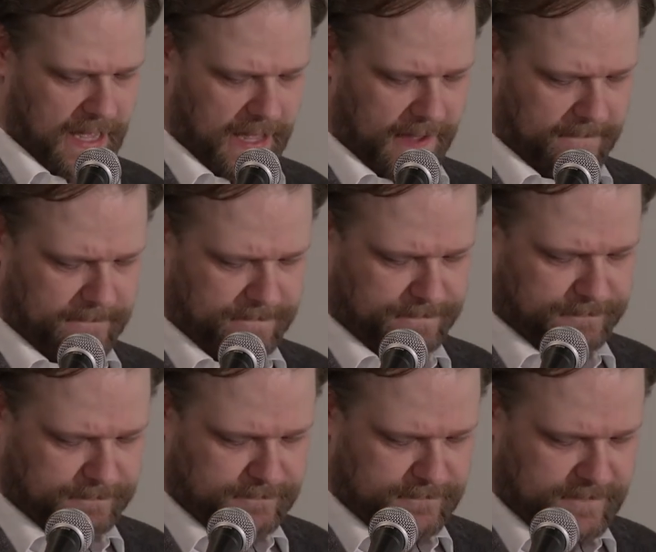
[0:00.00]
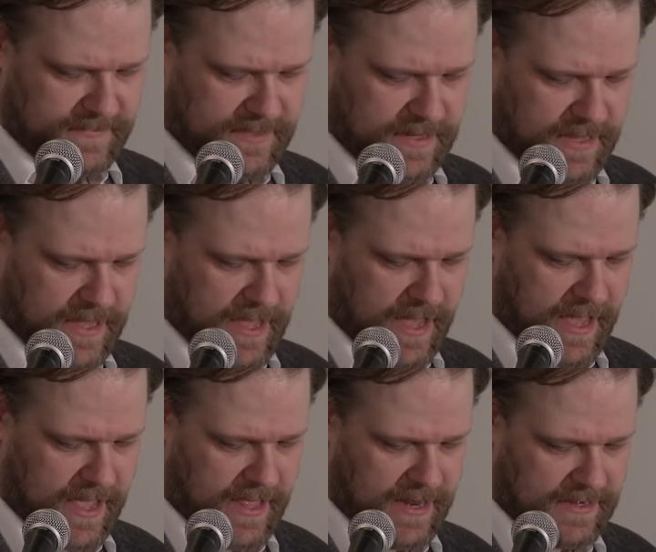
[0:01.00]
Um,
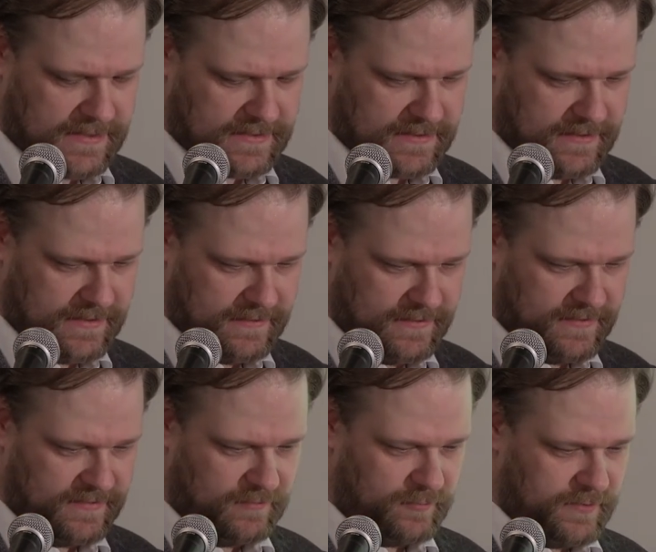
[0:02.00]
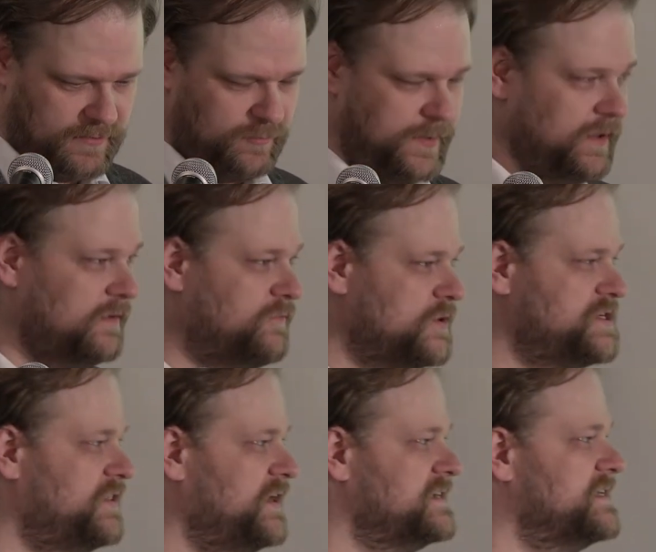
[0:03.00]
and the, the real
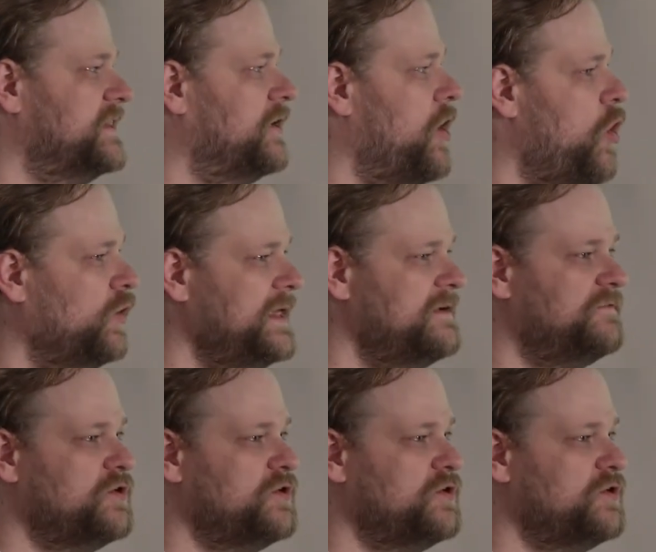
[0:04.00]
unfortunate thing is that there are only